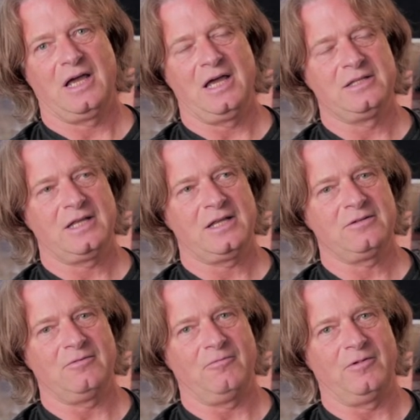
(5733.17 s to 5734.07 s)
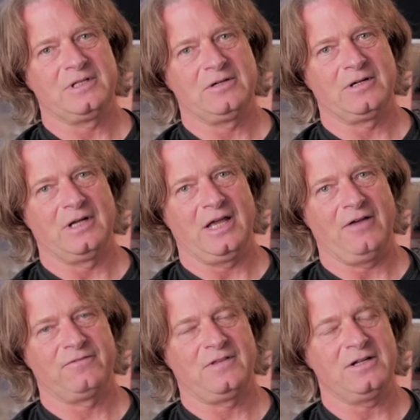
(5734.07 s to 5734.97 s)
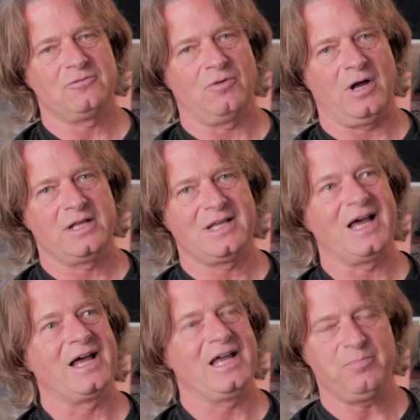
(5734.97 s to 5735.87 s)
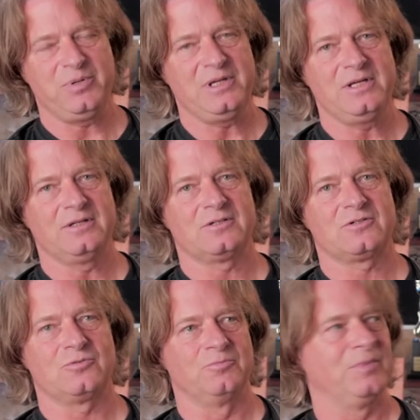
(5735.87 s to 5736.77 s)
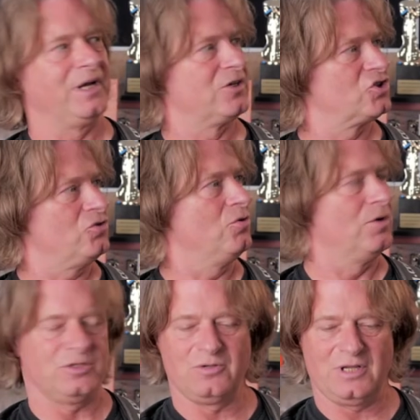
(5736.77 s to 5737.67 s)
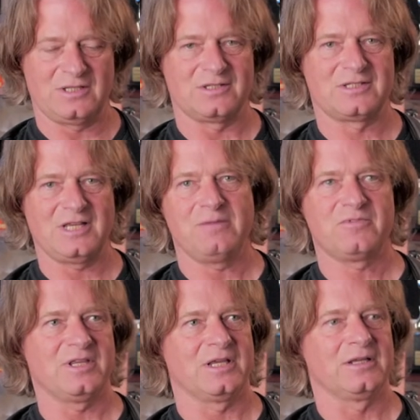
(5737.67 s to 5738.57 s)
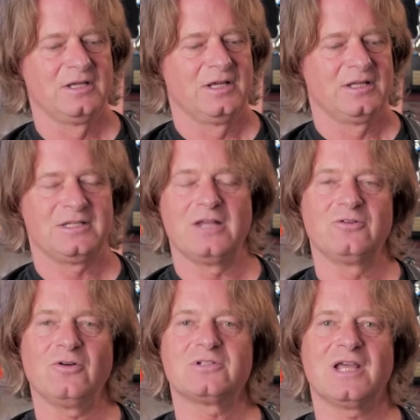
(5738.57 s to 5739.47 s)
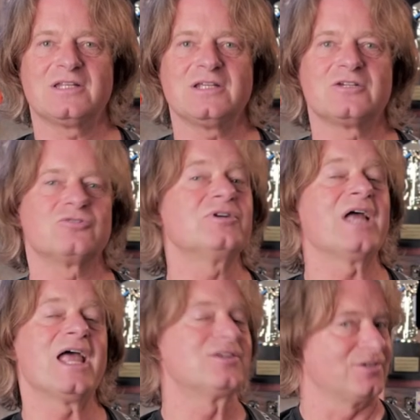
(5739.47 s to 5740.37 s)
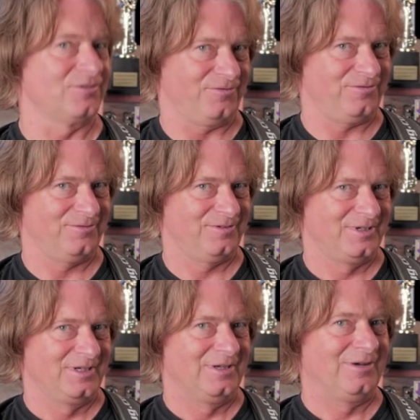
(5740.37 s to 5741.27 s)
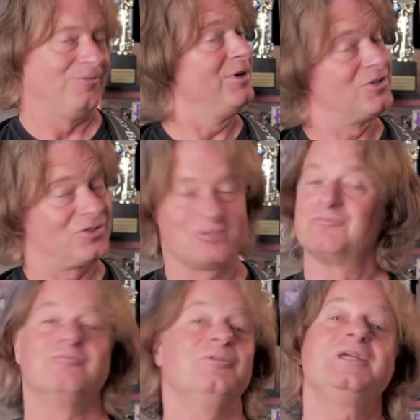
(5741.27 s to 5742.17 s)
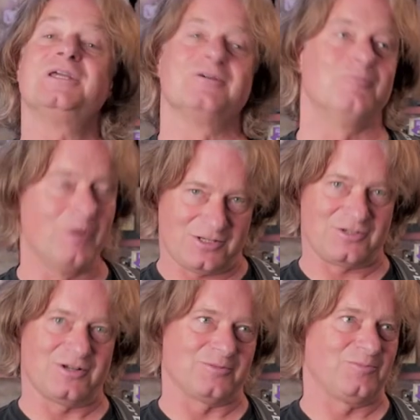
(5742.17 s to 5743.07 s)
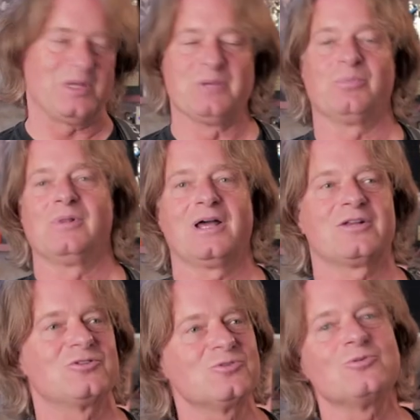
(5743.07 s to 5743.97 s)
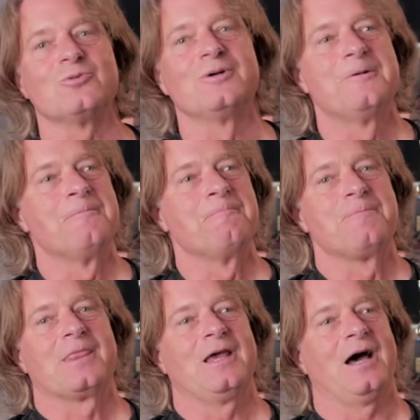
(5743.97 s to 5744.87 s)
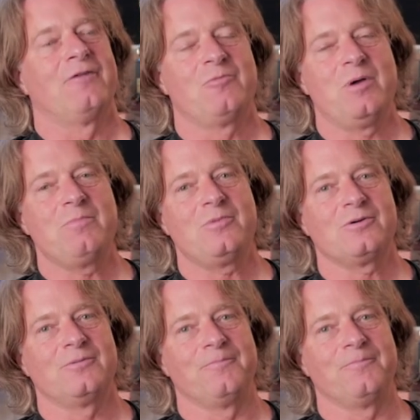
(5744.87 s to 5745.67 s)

and then when you have done it right, they are happy to make sure you get the same thing. They are not getting creative, which we Western people like to do. I remember,